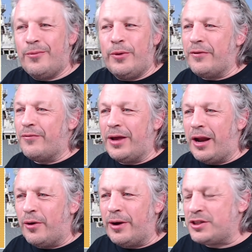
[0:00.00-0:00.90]

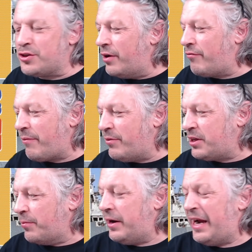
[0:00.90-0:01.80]
Let's try and wrap
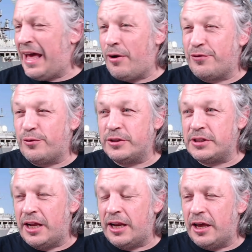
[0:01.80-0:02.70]
this up in an hour for
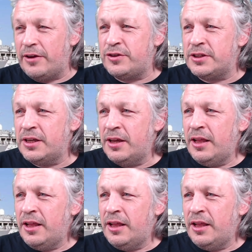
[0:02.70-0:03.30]
once in our lives.